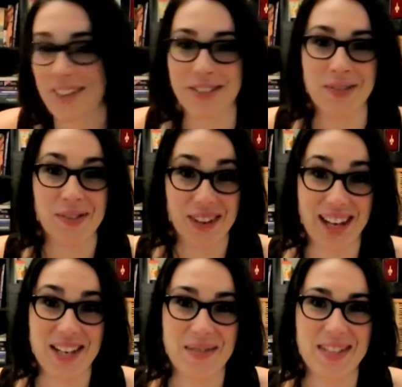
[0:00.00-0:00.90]
have time to
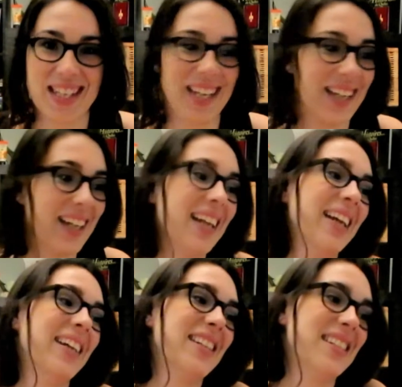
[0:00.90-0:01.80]
vacuum today.
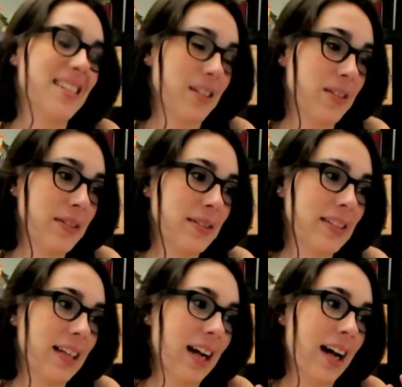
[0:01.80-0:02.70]
So
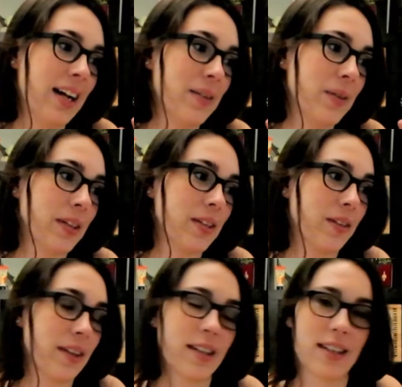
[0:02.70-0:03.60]
I really
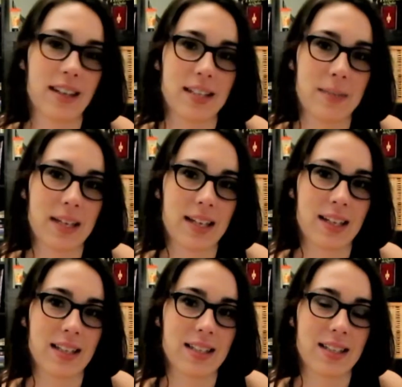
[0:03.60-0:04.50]
don't think that it's
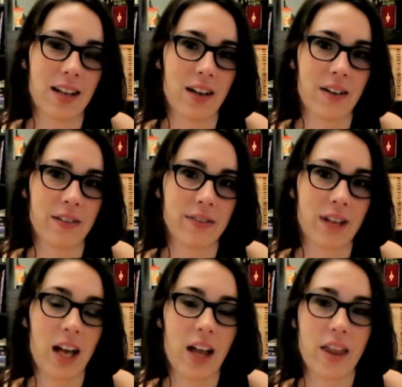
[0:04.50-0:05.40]
because of
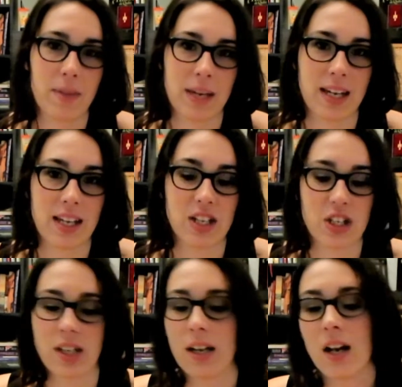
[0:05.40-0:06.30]
the
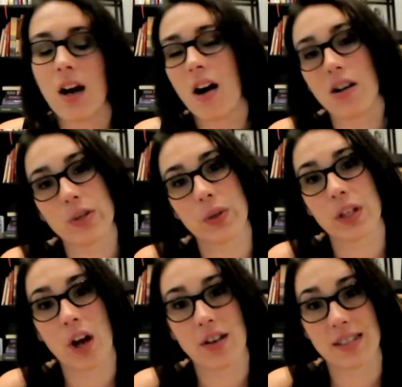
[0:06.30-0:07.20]
medication. Also, it
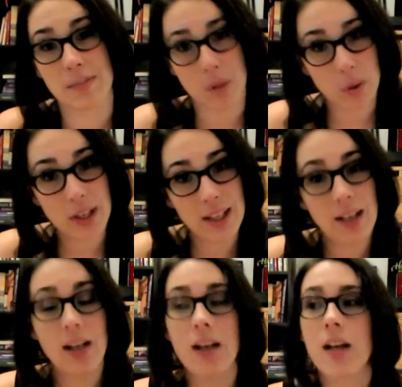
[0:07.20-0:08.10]
causes bloating,
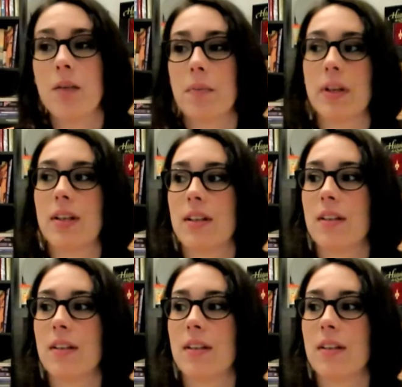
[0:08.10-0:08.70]
but